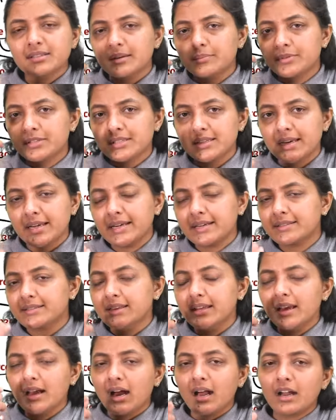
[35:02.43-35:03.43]
some states,
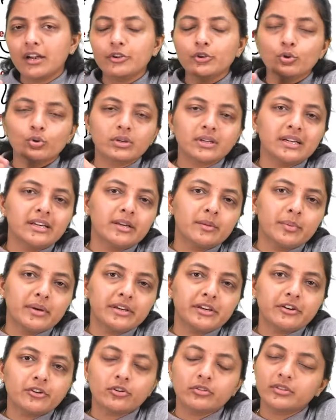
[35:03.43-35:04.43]
they are totally
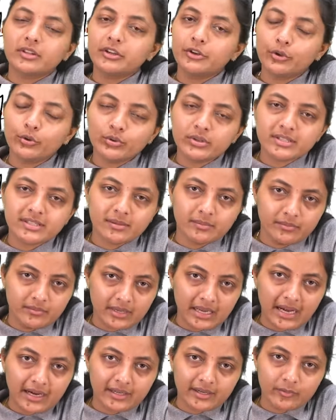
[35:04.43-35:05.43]
dependent on the tourism
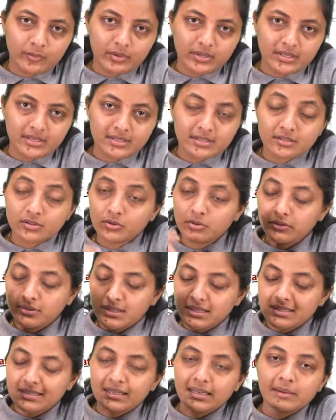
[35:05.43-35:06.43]
activities. So
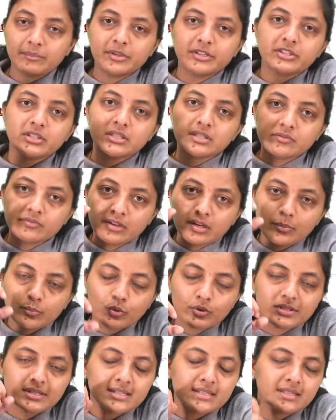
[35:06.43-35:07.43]
this climate change will
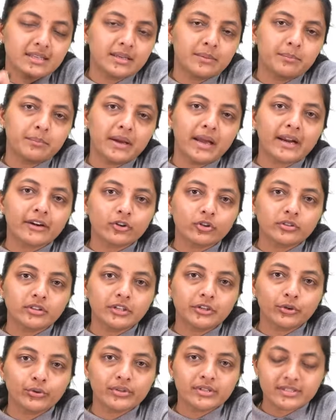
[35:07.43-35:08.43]
poses the impact on the
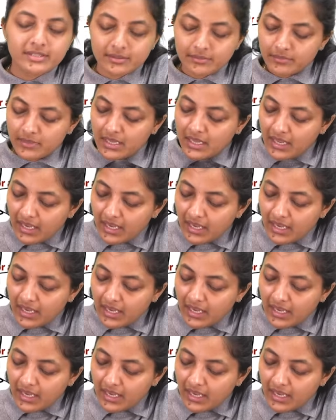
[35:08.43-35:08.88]
tourism.